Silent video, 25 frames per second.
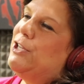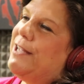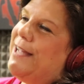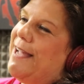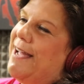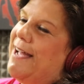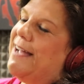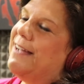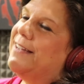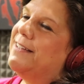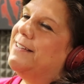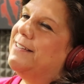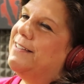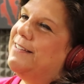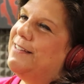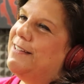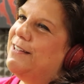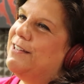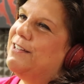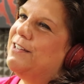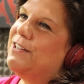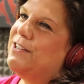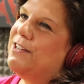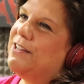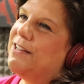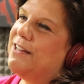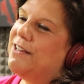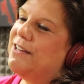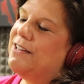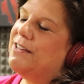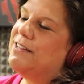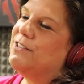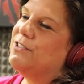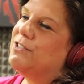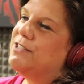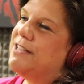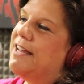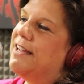yeah.
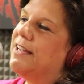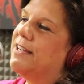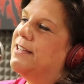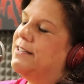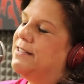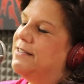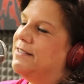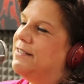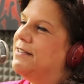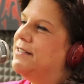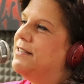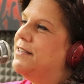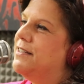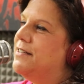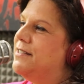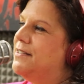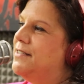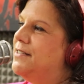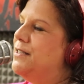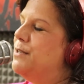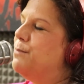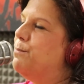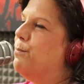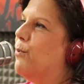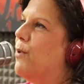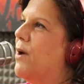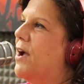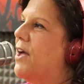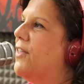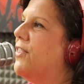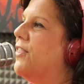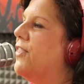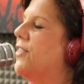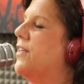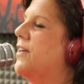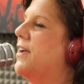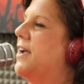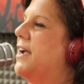You take a deep
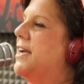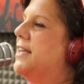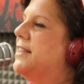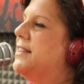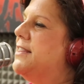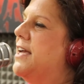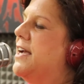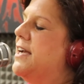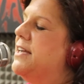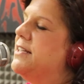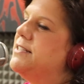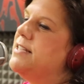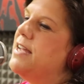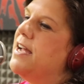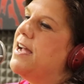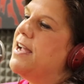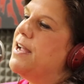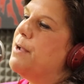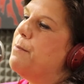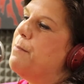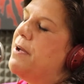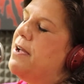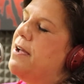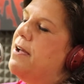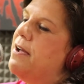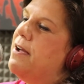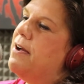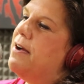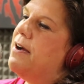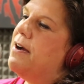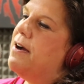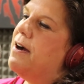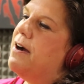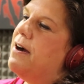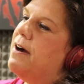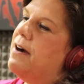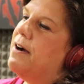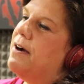breath at that time.
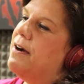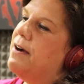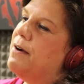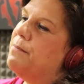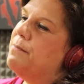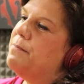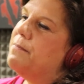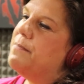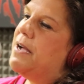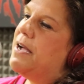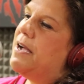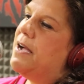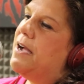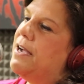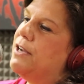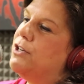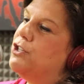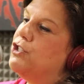Um, I